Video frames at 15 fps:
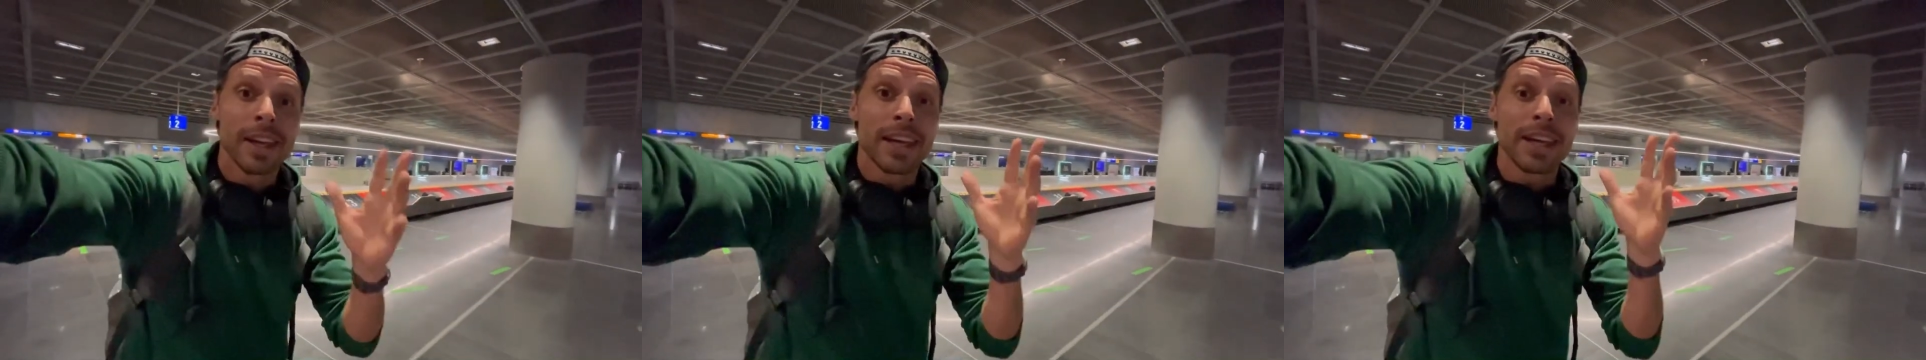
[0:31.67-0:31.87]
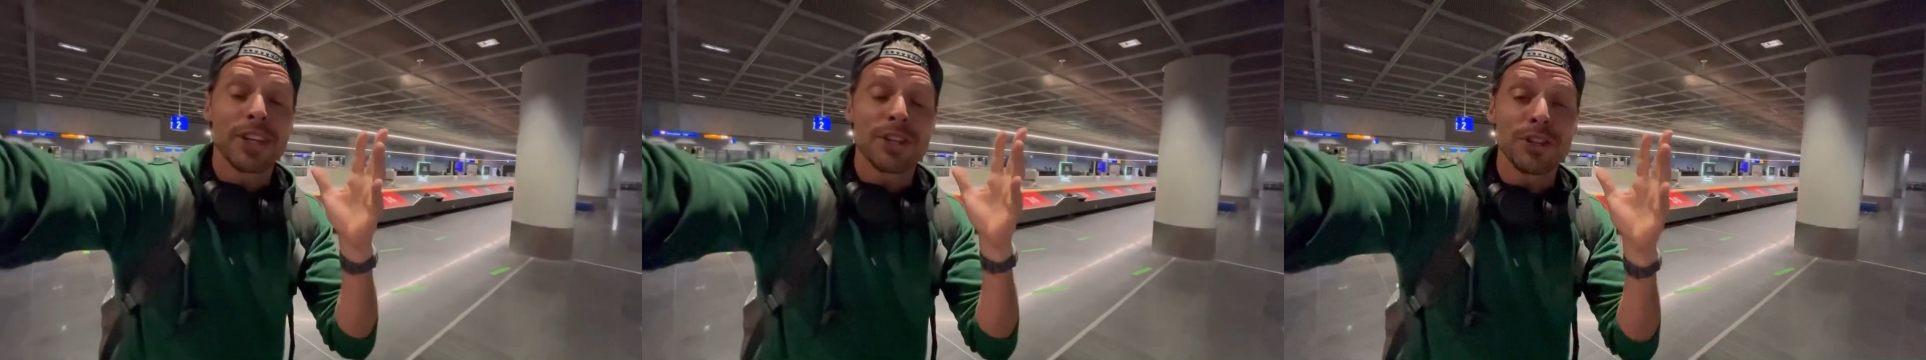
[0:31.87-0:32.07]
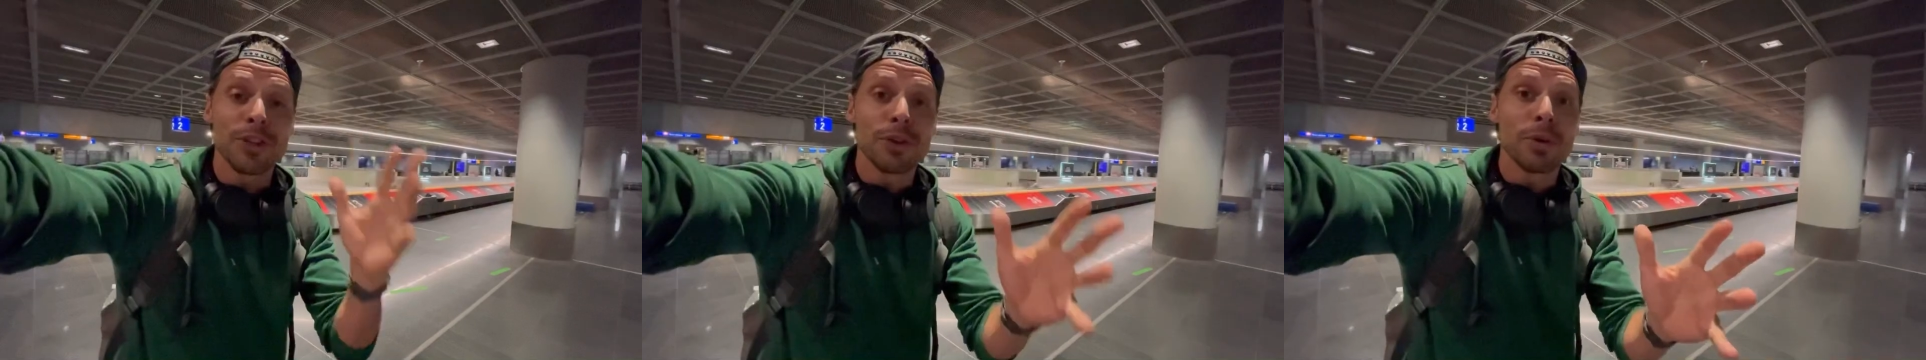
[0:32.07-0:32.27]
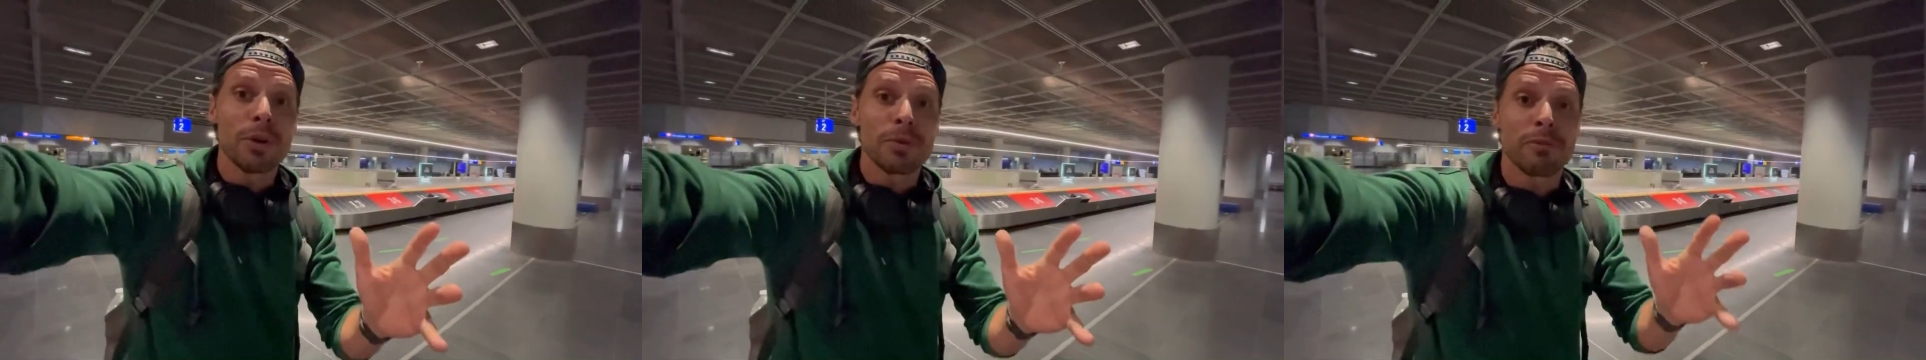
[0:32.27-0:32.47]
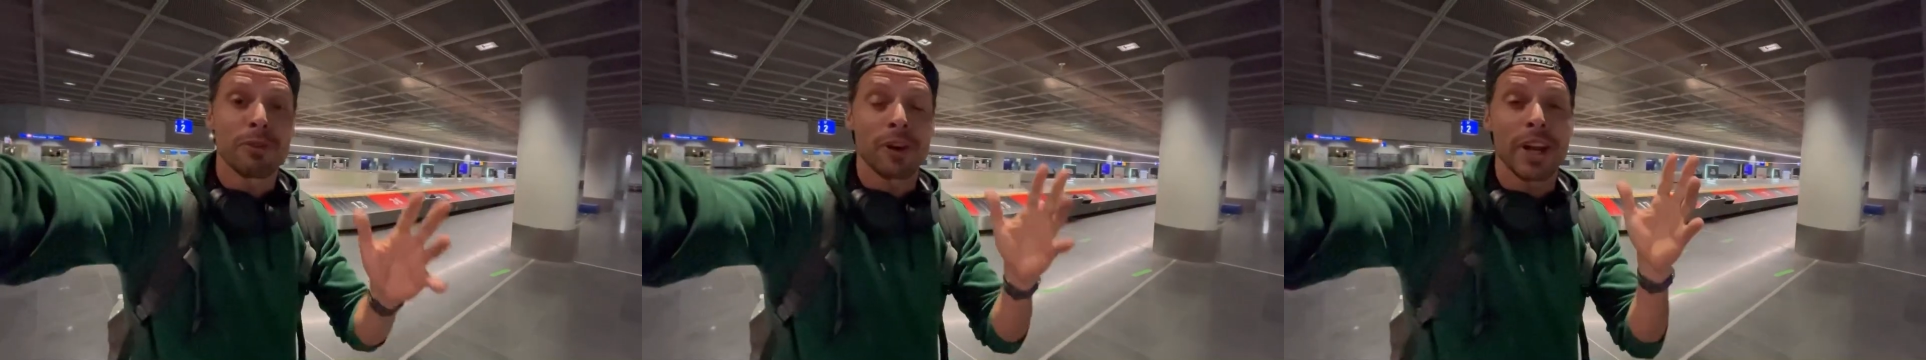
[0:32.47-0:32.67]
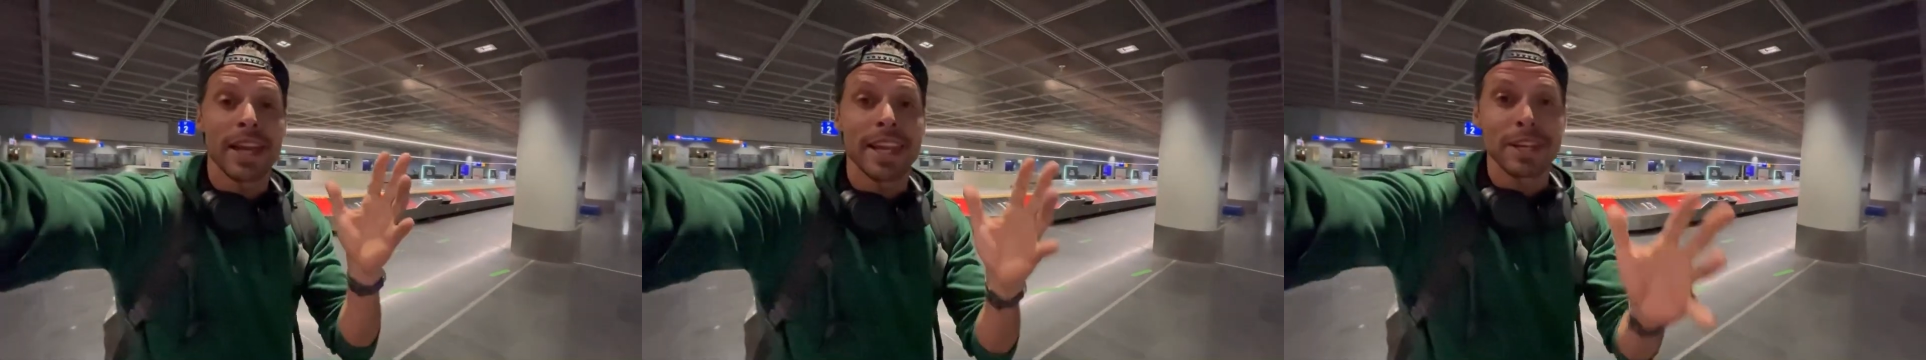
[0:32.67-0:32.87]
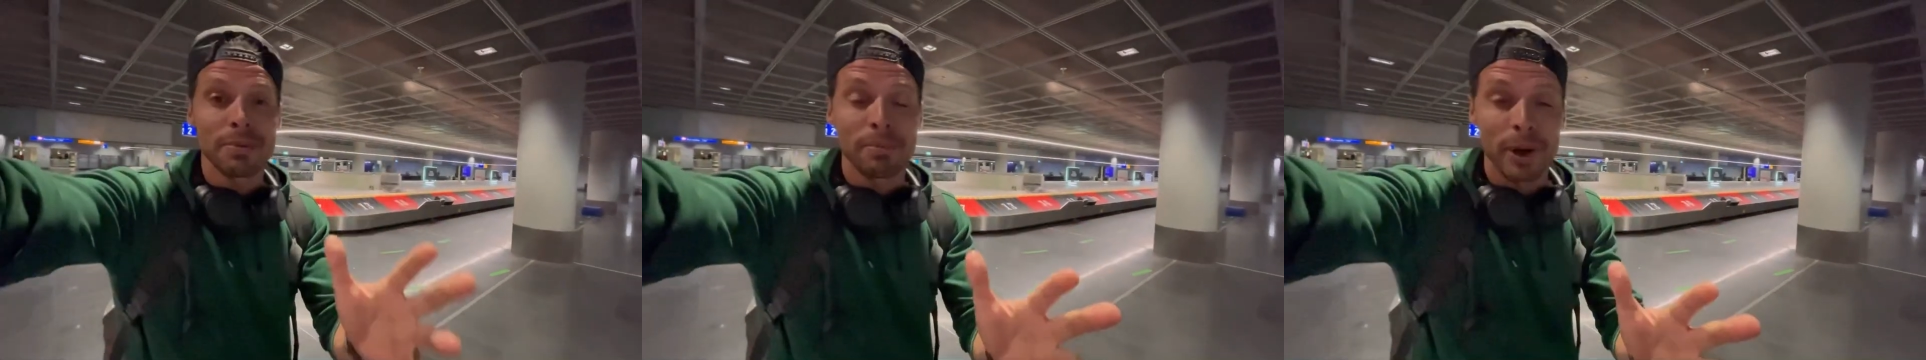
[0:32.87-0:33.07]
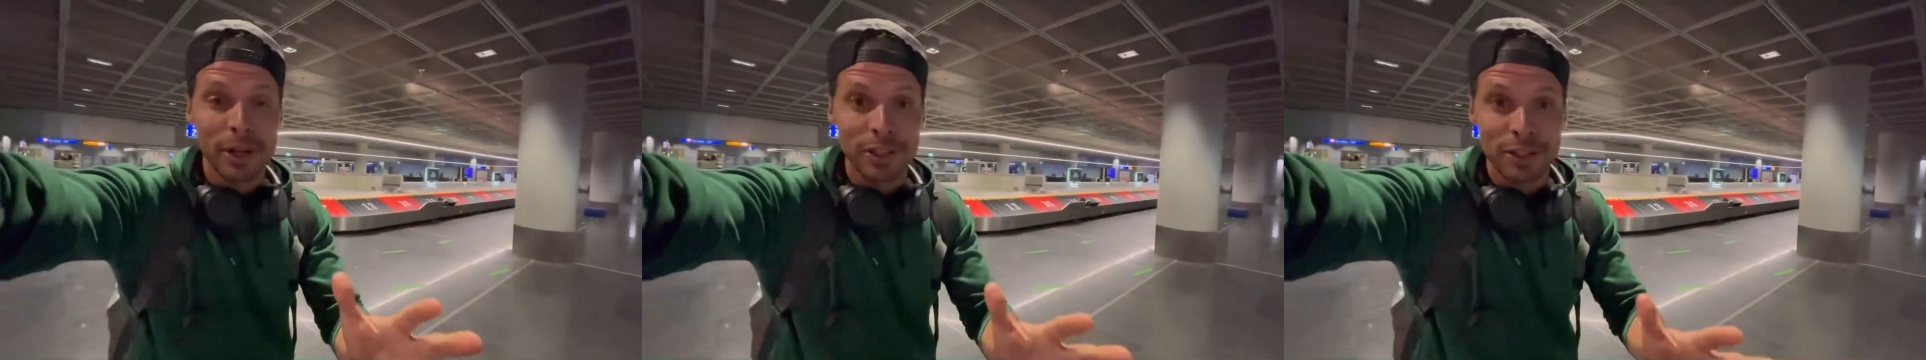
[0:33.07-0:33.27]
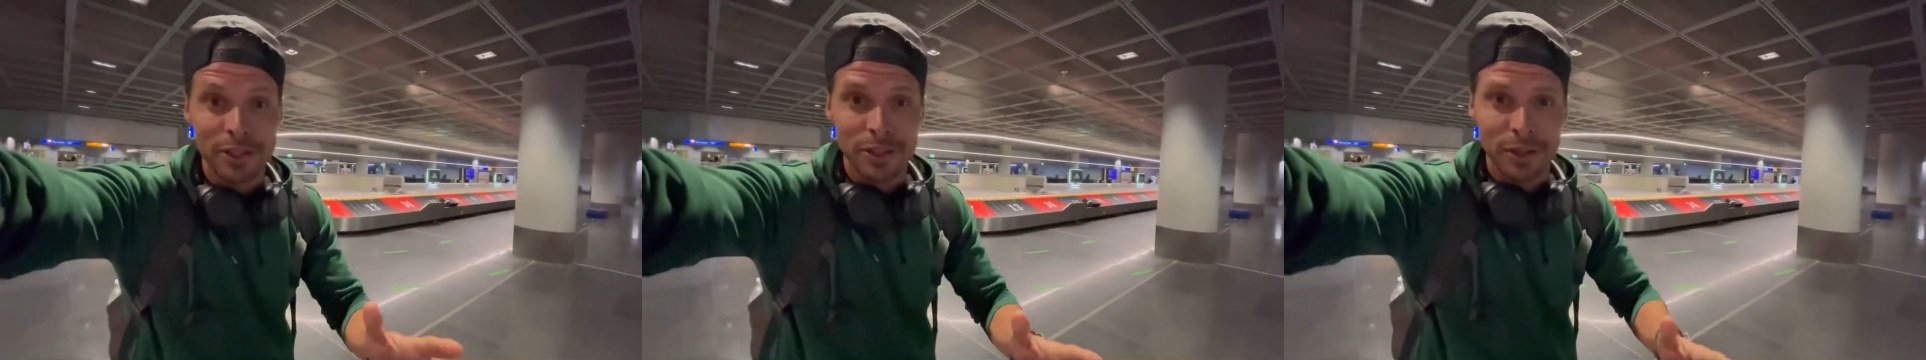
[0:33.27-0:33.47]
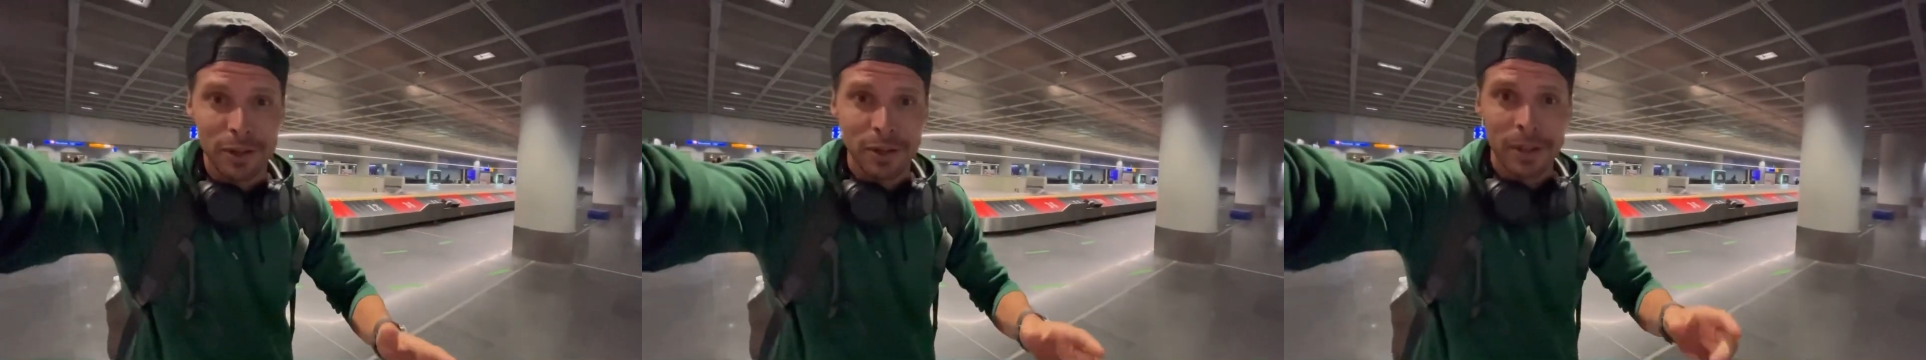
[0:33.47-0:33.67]
in Europe for eight months.
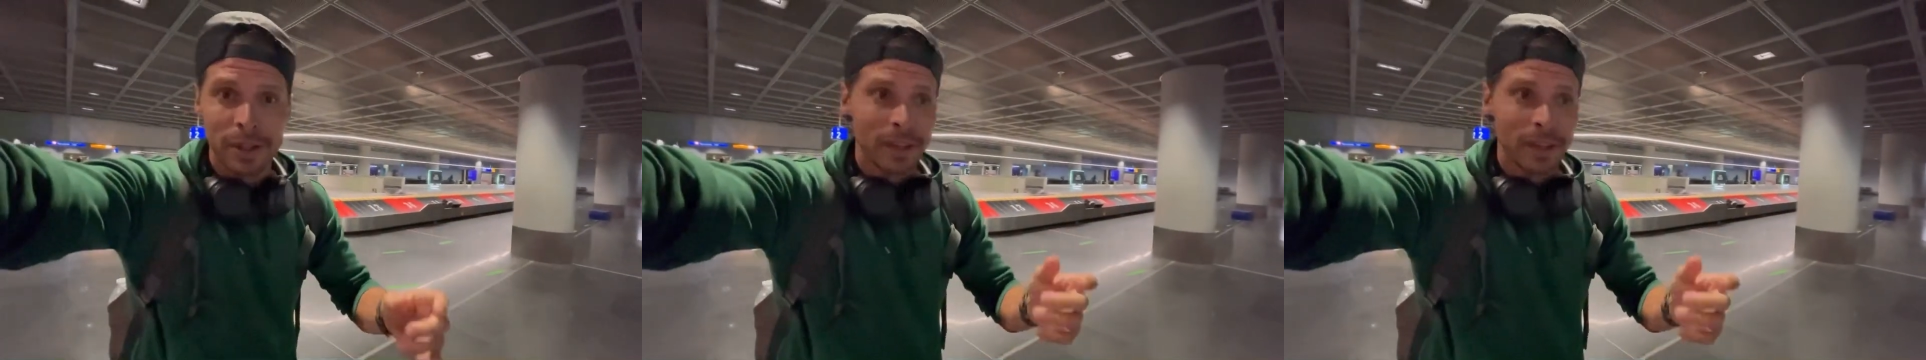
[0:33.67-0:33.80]
So